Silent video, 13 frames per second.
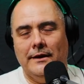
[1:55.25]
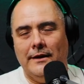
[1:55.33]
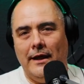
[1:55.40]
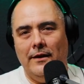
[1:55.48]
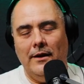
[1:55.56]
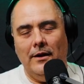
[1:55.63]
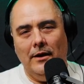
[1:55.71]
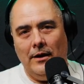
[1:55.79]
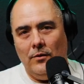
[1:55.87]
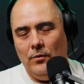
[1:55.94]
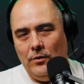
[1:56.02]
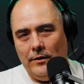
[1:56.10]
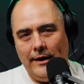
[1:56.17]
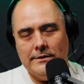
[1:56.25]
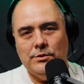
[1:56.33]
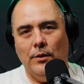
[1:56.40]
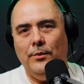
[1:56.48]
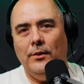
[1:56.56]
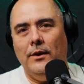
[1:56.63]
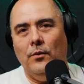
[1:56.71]
And then we'll get to
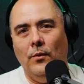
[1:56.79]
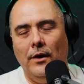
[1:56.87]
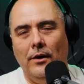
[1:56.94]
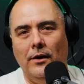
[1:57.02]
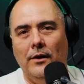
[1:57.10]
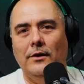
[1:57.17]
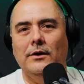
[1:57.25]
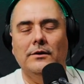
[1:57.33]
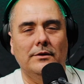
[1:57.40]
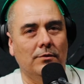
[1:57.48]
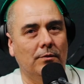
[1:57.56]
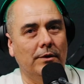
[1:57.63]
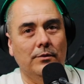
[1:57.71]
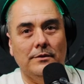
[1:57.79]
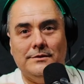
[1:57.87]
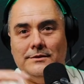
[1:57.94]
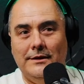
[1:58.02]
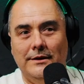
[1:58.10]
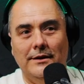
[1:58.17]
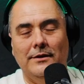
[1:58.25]
a point where we will
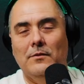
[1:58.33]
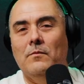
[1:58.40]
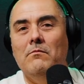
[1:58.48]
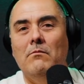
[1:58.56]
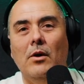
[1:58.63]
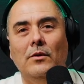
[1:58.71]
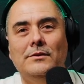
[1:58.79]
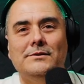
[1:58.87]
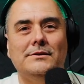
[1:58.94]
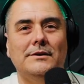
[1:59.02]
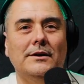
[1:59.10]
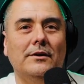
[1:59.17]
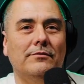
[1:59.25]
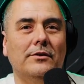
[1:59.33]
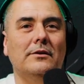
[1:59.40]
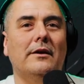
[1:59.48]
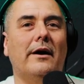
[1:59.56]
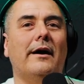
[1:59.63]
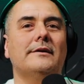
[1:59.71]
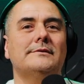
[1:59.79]
see most of the
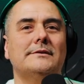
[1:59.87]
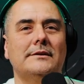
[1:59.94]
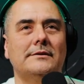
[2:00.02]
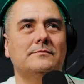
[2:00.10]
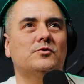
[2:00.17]
last